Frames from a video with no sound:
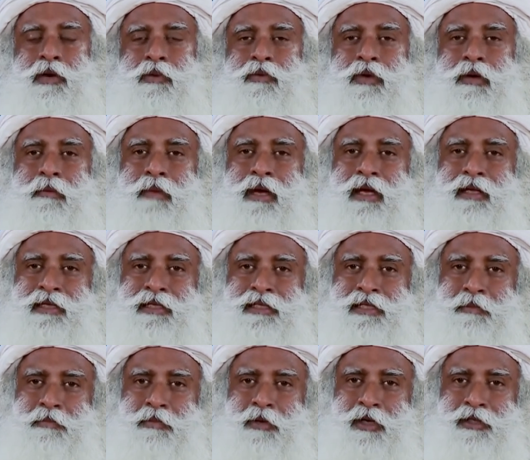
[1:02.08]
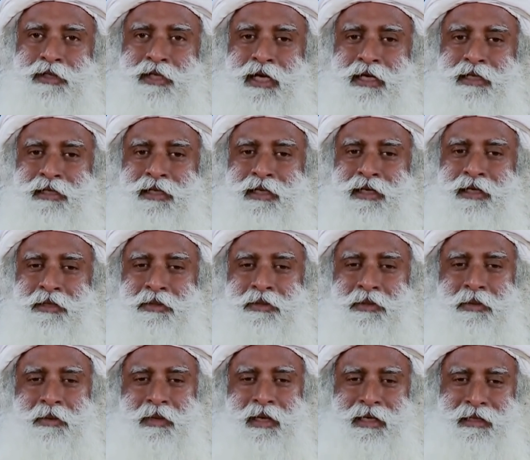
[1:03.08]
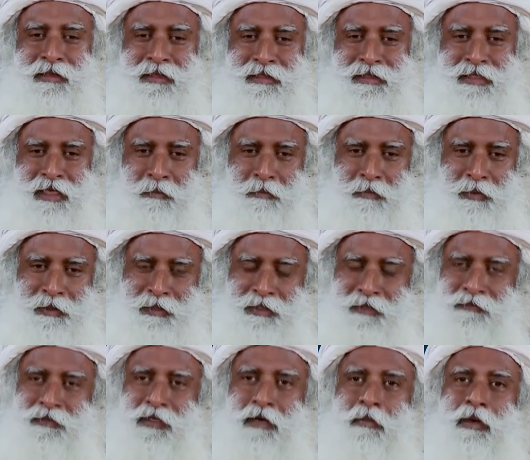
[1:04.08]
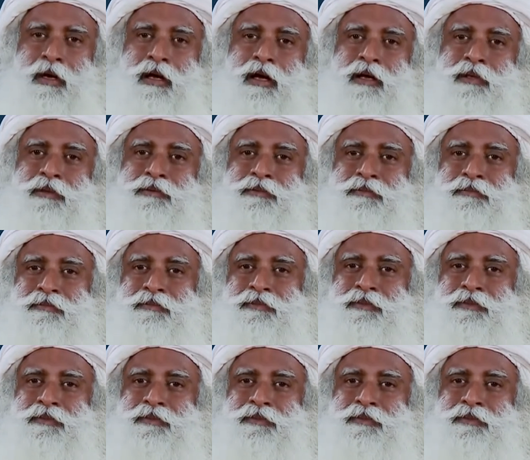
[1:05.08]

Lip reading: We made this a project to clean the temples of Tamil Nadu.